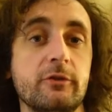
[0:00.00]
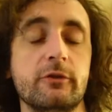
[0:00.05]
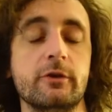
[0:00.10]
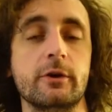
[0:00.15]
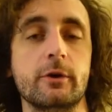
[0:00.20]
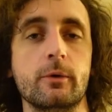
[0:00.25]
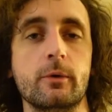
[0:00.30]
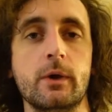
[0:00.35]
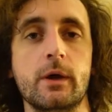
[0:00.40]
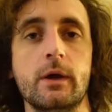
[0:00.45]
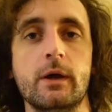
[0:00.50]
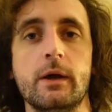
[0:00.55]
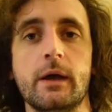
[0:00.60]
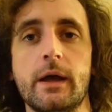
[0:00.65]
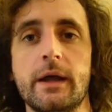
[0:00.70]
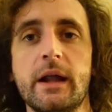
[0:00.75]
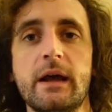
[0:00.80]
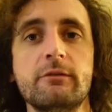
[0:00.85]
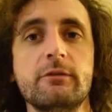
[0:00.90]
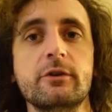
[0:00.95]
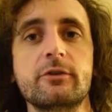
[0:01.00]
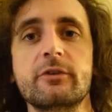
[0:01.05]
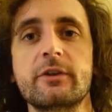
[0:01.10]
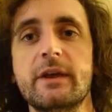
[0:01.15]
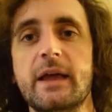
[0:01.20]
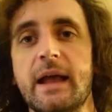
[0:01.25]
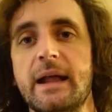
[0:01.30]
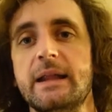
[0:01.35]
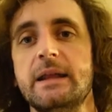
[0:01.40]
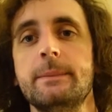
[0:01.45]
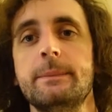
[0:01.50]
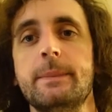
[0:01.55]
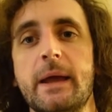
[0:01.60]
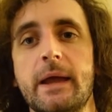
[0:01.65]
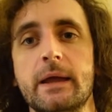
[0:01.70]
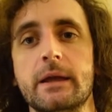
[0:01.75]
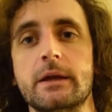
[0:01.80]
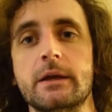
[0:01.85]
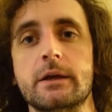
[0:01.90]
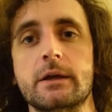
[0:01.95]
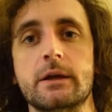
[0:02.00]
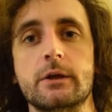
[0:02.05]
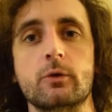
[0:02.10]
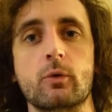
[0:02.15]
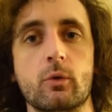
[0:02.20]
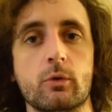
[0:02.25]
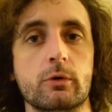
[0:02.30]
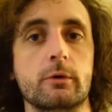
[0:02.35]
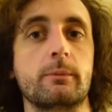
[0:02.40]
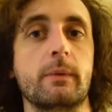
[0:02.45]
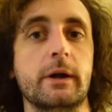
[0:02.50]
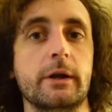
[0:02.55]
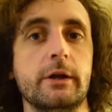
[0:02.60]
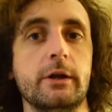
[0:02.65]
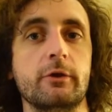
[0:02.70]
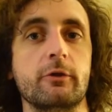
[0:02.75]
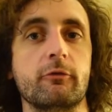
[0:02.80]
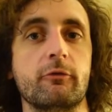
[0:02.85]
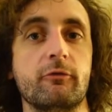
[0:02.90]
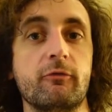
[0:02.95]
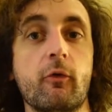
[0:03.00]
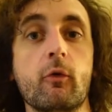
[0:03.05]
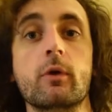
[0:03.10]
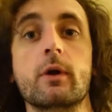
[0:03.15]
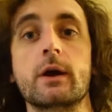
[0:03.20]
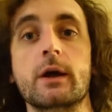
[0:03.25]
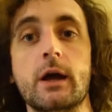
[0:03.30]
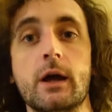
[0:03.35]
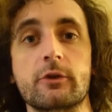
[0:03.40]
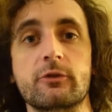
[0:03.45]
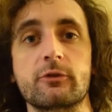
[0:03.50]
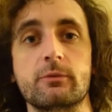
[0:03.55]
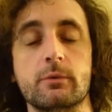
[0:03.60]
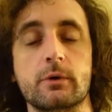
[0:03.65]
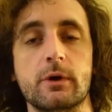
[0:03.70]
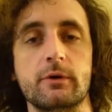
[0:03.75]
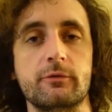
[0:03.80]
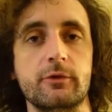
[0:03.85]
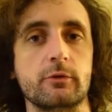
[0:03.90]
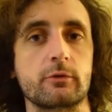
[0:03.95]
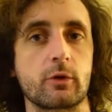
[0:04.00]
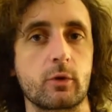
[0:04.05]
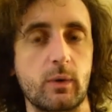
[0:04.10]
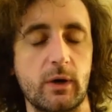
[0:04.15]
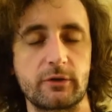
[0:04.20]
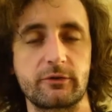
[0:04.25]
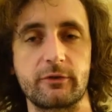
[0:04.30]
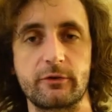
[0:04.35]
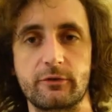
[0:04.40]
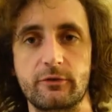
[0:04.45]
to. And obviously, any bank can order money for a customer if you request it.